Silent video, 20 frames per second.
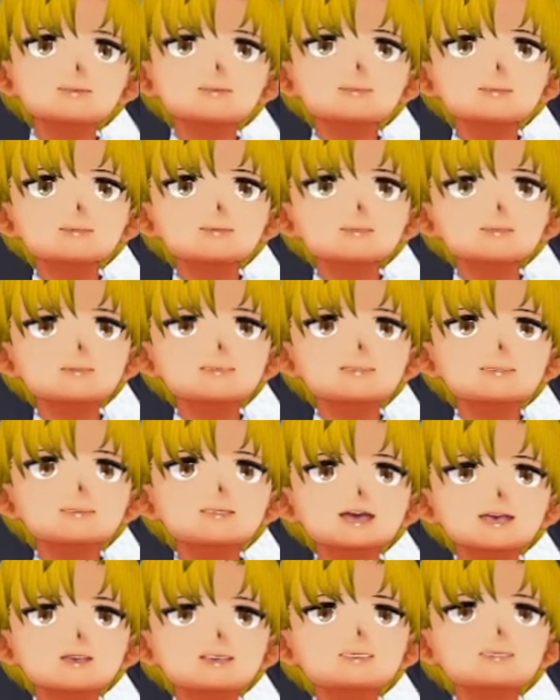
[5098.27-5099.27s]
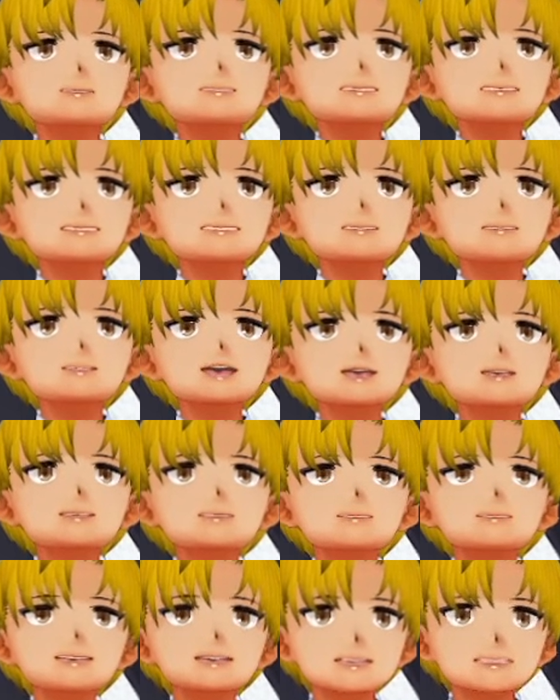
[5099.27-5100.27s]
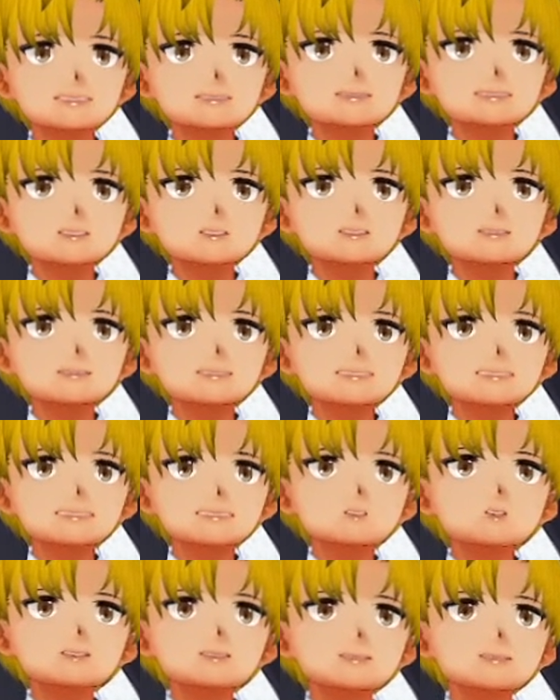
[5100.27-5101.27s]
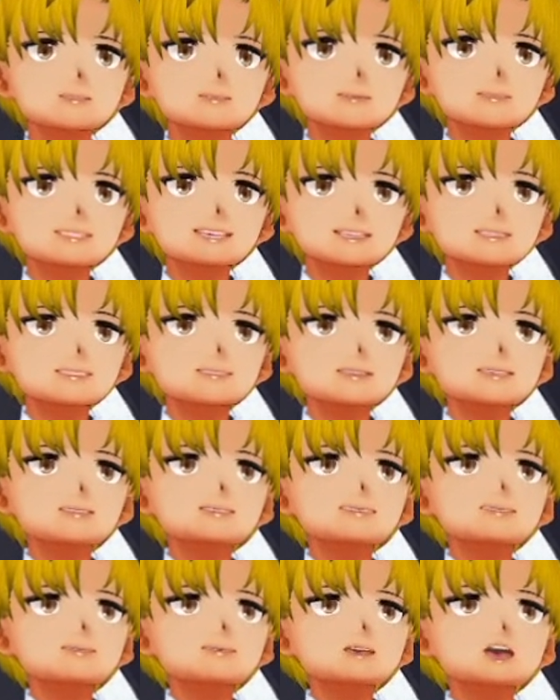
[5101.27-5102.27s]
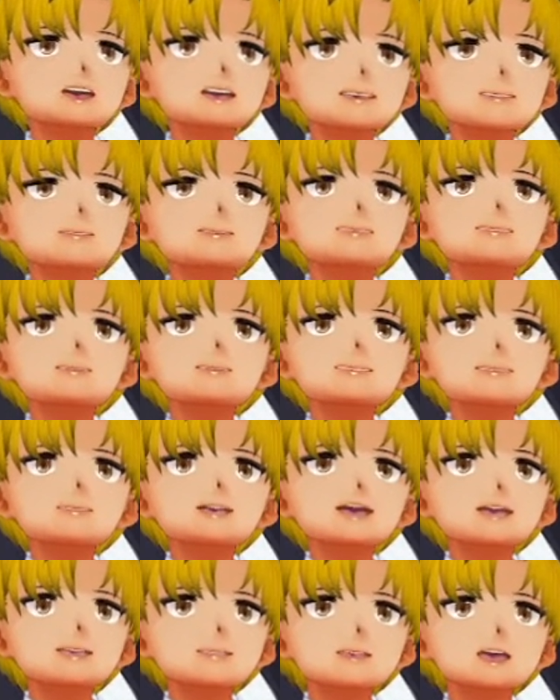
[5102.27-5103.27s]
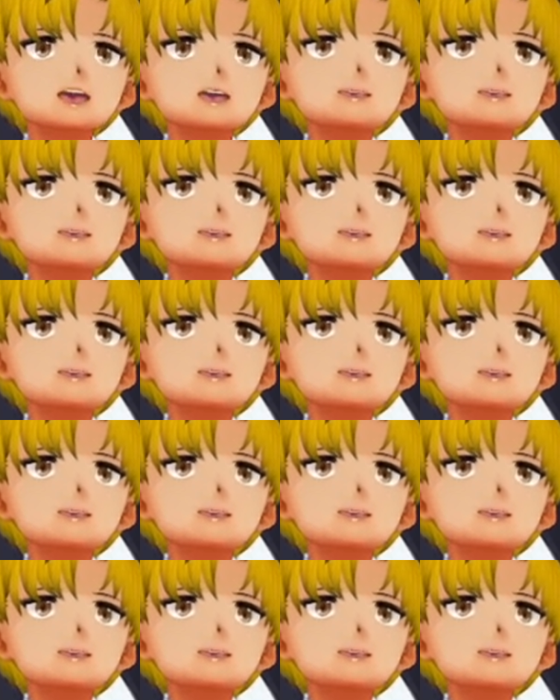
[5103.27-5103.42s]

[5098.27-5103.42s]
It was wrong of me not to take you seriously when you were kind enough to show interest in my club.